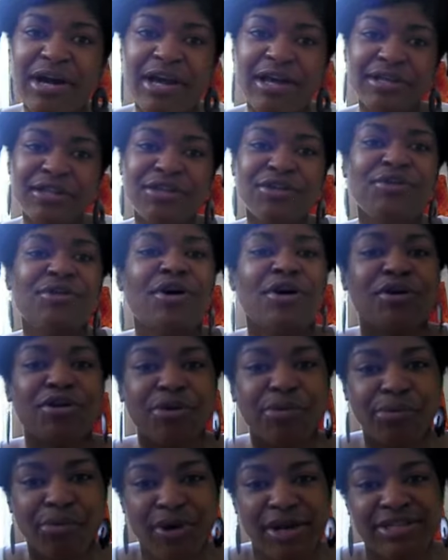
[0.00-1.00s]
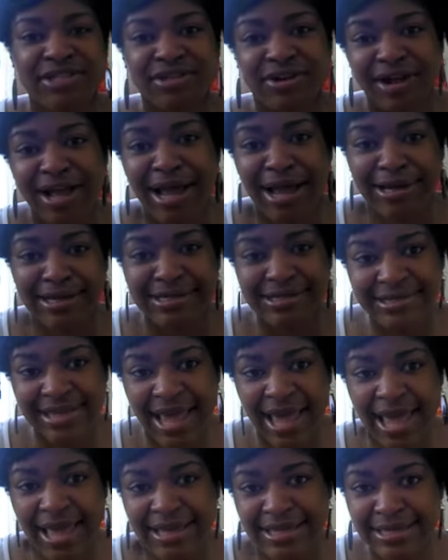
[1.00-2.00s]
but you know your breasts are kind of
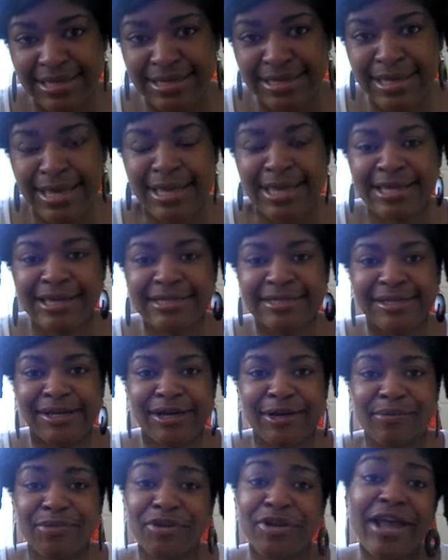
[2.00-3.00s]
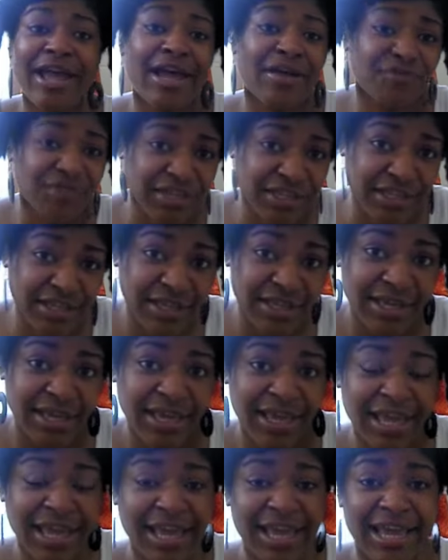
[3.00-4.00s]
saggy and um, they're heavy
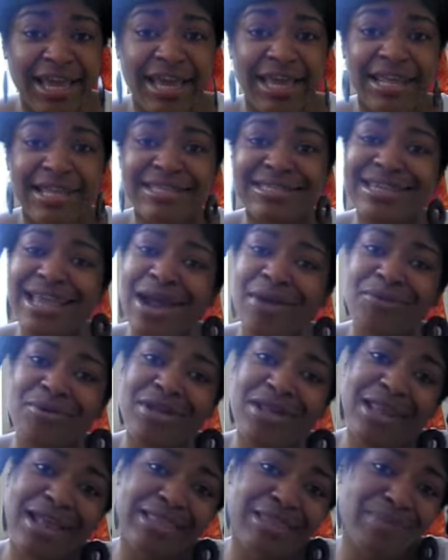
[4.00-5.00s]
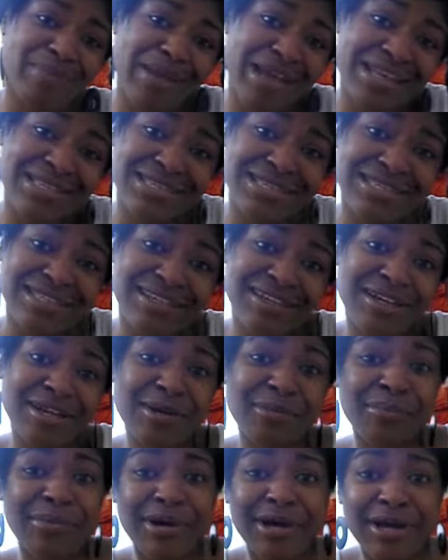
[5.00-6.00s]
and it's not really like the best
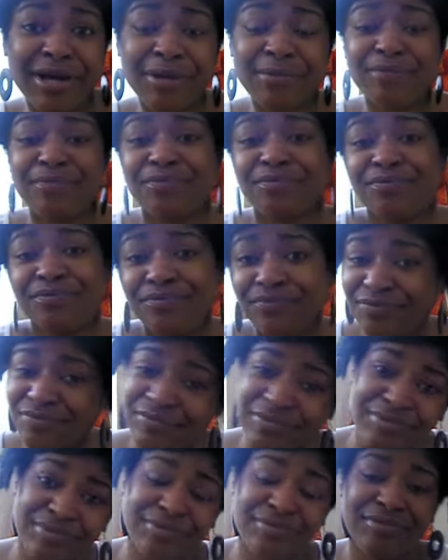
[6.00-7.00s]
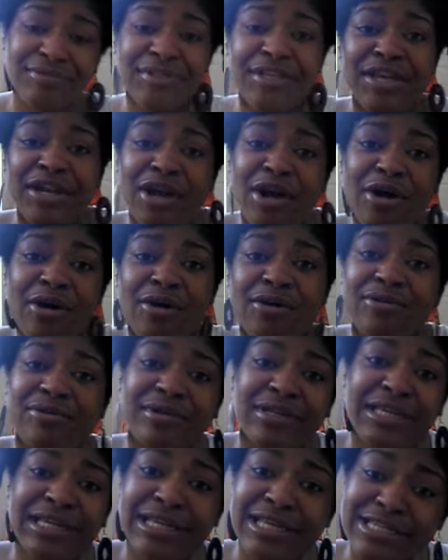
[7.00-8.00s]
look, but you know,
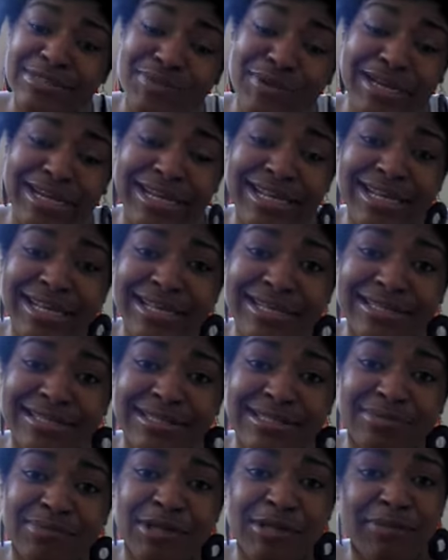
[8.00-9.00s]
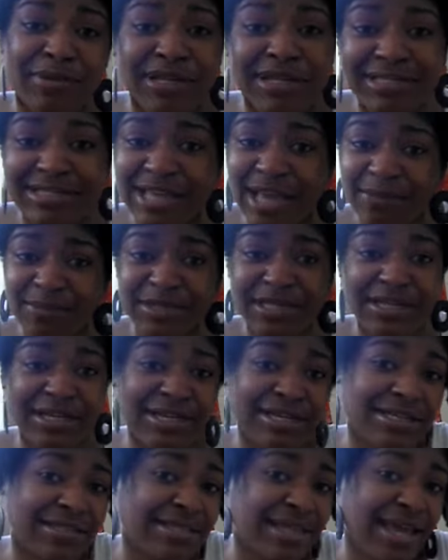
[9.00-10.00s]
it is what it is. People accept it
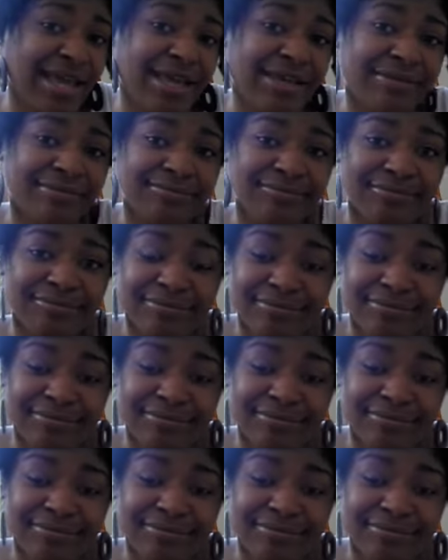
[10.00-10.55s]
because, hey,